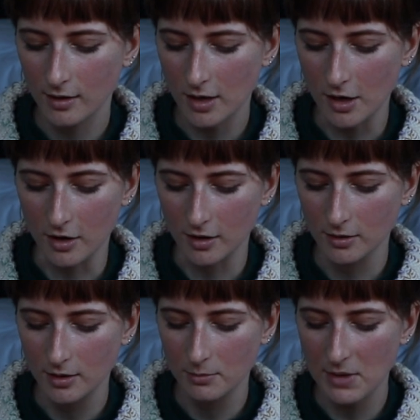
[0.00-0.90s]
Yeah,
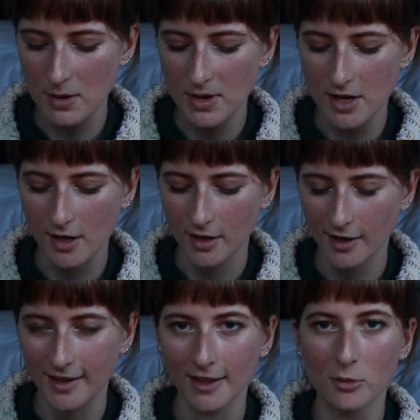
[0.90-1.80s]
maybe
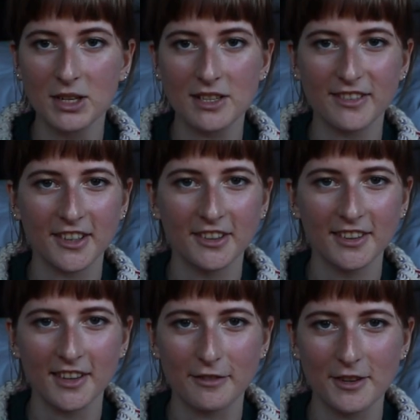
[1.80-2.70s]
a little bit
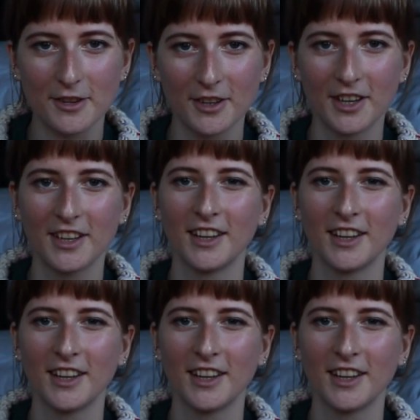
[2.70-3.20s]
difficult if you,